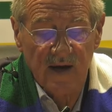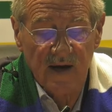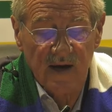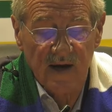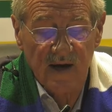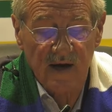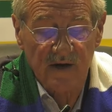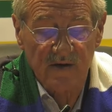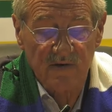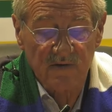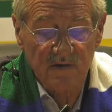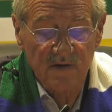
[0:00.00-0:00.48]

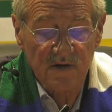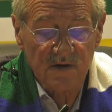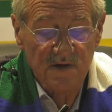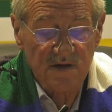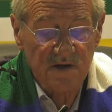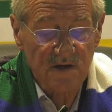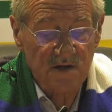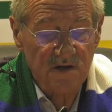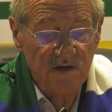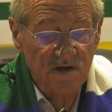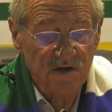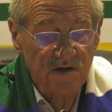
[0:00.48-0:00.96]
and to
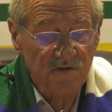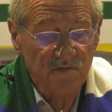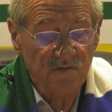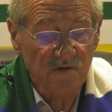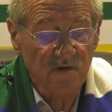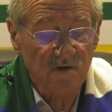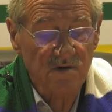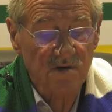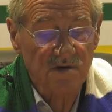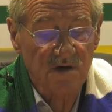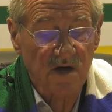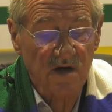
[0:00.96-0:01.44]
assist the
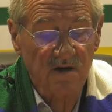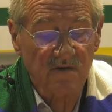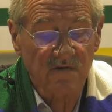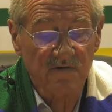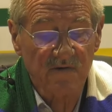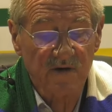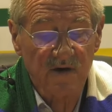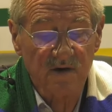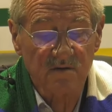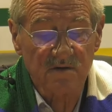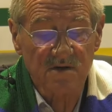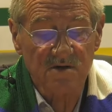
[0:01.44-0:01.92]
small-scale
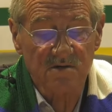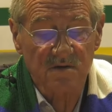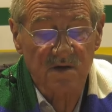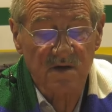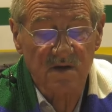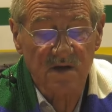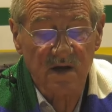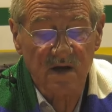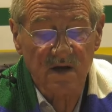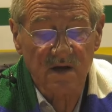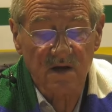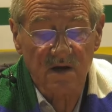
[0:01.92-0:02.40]
farmers with
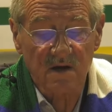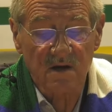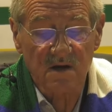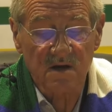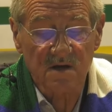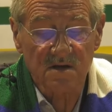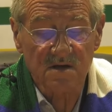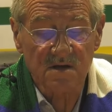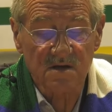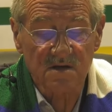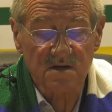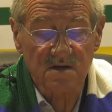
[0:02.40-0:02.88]
technical
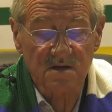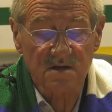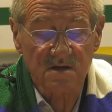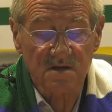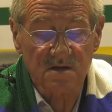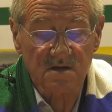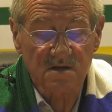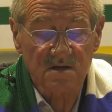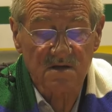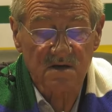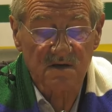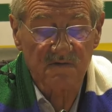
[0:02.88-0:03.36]

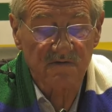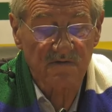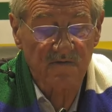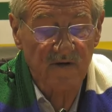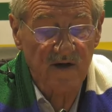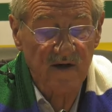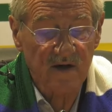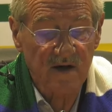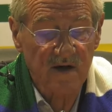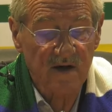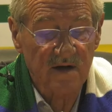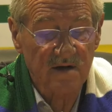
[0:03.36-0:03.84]
assistance,
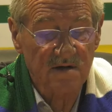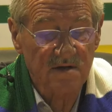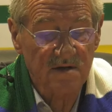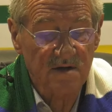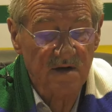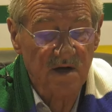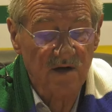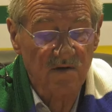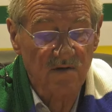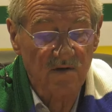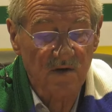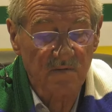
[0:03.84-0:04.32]
finance,
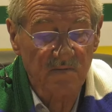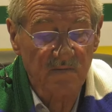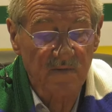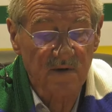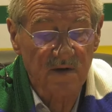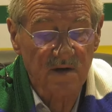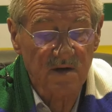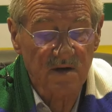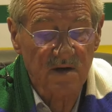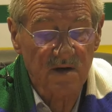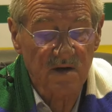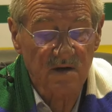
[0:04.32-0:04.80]

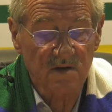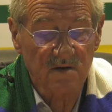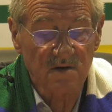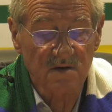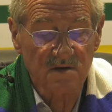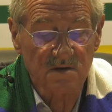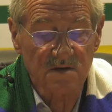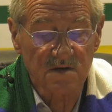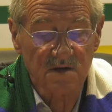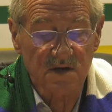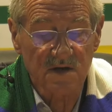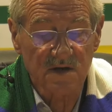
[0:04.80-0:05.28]
equipment and
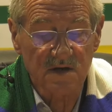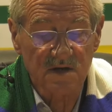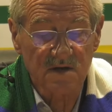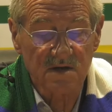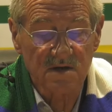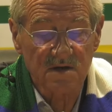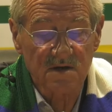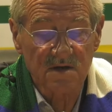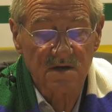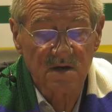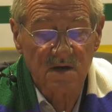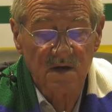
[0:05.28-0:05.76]
good
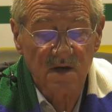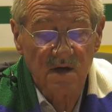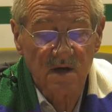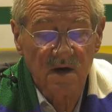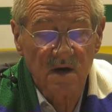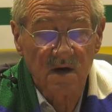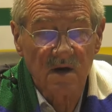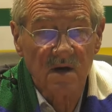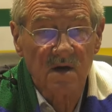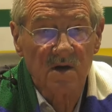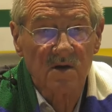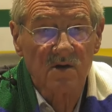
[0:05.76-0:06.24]
seeds
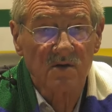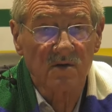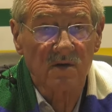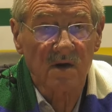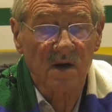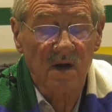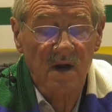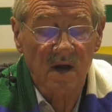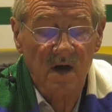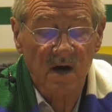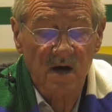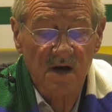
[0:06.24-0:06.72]
to
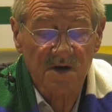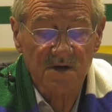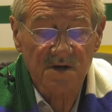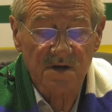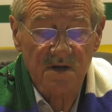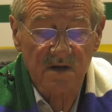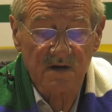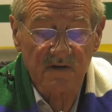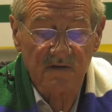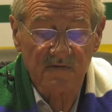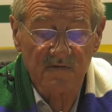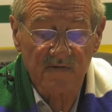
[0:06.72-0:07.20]
enlarge
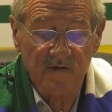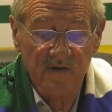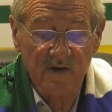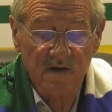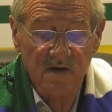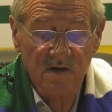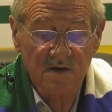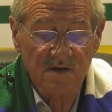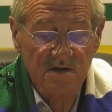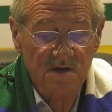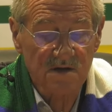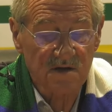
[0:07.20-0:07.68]
their
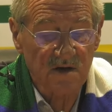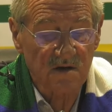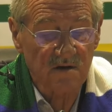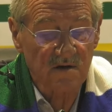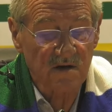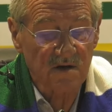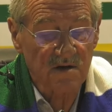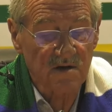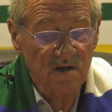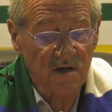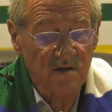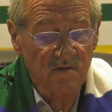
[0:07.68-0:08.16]
fields so
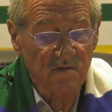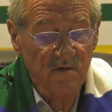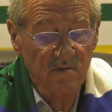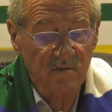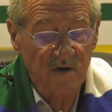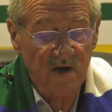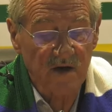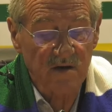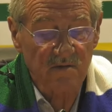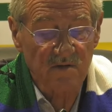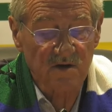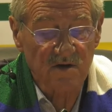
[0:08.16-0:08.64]
that they will be
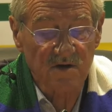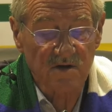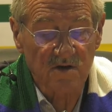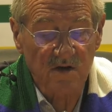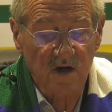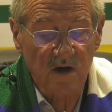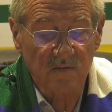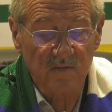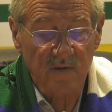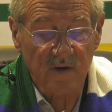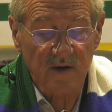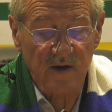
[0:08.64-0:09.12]
able to
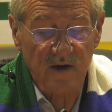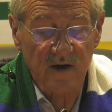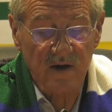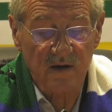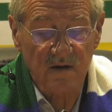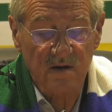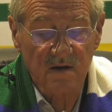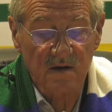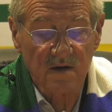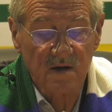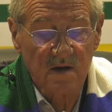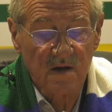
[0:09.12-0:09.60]
upgrade
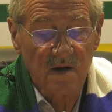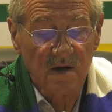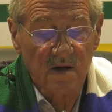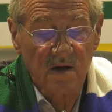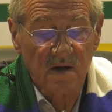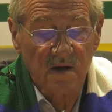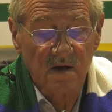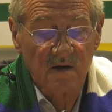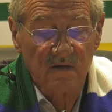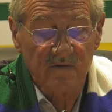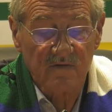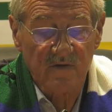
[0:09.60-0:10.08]

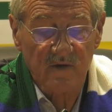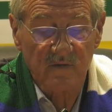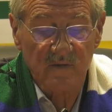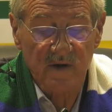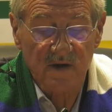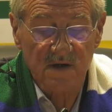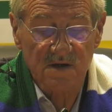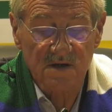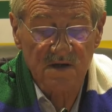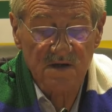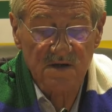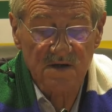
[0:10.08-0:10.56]
from
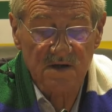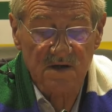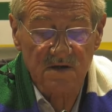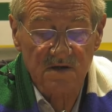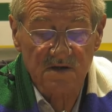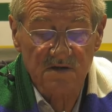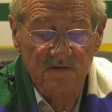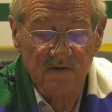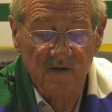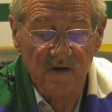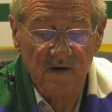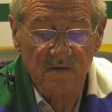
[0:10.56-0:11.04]
existing
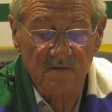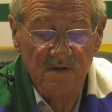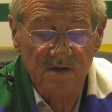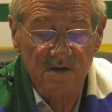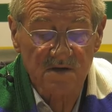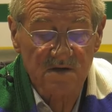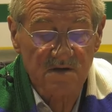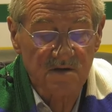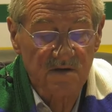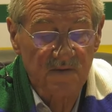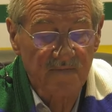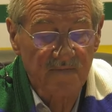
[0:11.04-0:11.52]
farmers